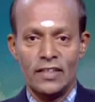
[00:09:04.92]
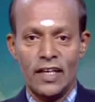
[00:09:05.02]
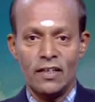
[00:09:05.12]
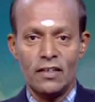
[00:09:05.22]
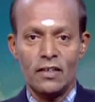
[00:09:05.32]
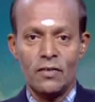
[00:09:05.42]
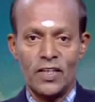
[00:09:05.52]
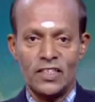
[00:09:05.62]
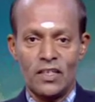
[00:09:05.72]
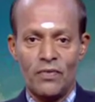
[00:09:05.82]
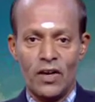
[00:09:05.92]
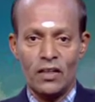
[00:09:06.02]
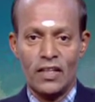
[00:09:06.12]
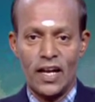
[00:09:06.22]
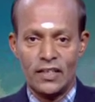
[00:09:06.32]
then first of all
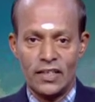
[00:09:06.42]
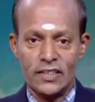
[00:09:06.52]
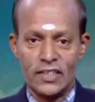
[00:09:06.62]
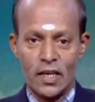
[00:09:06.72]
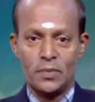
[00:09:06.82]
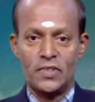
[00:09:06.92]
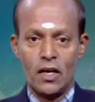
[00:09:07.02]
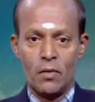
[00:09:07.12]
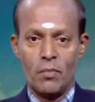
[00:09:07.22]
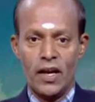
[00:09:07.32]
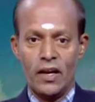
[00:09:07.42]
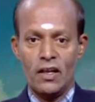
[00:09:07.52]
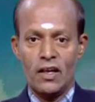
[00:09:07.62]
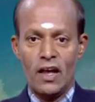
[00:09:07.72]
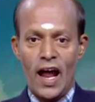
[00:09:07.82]
that strips are made
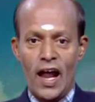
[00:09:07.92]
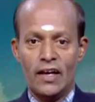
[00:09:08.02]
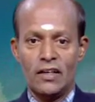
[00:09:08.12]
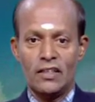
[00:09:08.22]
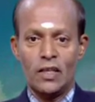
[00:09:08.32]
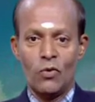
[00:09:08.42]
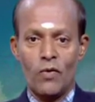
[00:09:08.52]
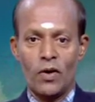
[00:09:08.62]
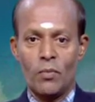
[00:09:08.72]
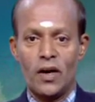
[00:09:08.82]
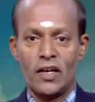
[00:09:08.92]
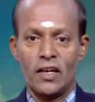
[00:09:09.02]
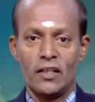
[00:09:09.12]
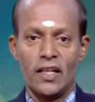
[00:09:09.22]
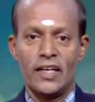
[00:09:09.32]
and the
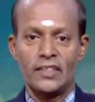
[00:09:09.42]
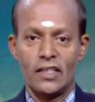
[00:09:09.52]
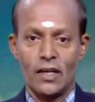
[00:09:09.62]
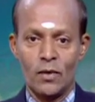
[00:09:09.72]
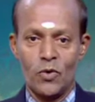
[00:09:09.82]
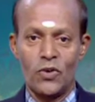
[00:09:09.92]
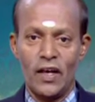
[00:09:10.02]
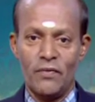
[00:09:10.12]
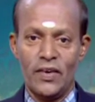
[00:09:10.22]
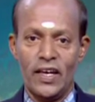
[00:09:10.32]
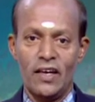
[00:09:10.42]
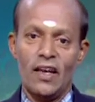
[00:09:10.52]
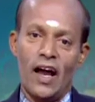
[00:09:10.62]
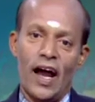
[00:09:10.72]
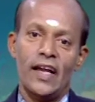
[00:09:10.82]
overburden that is removed away,
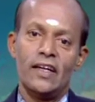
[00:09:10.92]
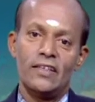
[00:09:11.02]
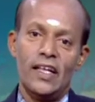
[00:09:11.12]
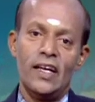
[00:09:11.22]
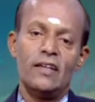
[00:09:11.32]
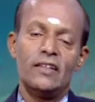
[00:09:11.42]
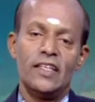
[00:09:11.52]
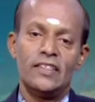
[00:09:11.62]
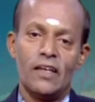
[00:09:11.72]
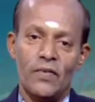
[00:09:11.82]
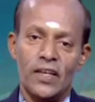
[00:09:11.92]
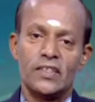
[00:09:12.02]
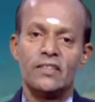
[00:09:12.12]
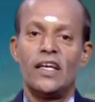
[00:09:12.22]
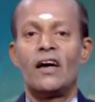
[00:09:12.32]
and then the shovels
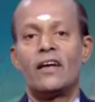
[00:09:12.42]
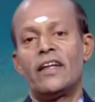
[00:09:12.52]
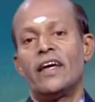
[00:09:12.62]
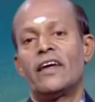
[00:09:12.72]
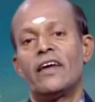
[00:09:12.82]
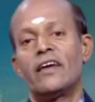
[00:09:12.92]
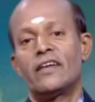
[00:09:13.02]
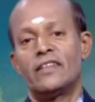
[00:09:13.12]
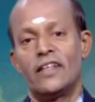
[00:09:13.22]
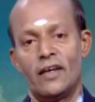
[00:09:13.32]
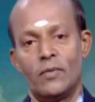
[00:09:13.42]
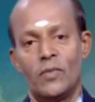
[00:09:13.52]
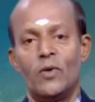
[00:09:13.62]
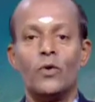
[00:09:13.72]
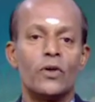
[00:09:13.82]
they are taking the
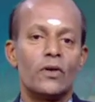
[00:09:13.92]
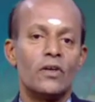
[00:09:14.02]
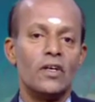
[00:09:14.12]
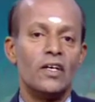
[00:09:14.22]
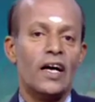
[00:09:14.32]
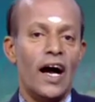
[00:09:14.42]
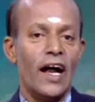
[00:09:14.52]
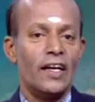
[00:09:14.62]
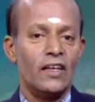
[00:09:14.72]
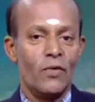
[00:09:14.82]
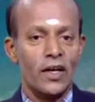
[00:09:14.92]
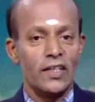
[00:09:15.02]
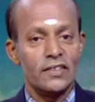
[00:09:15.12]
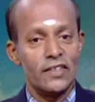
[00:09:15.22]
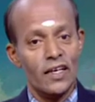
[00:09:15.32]
ore. And what
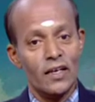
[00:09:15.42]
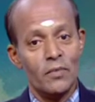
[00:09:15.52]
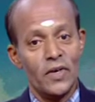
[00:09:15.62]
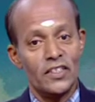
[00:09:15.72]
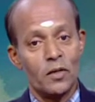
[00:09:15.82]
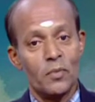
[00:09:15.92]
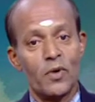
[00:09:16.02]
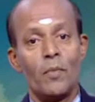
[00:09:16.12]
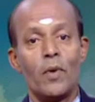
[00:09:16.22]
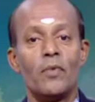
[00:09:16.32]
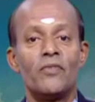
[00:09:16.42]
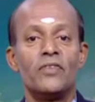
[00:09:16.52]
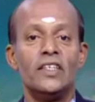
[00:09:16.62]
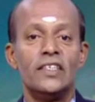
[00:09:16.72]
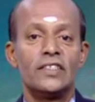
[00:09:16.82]
is the major problem of
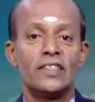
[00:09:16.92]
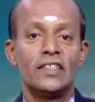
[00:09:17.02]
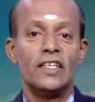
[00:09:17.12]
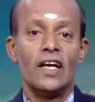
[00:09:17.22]
this?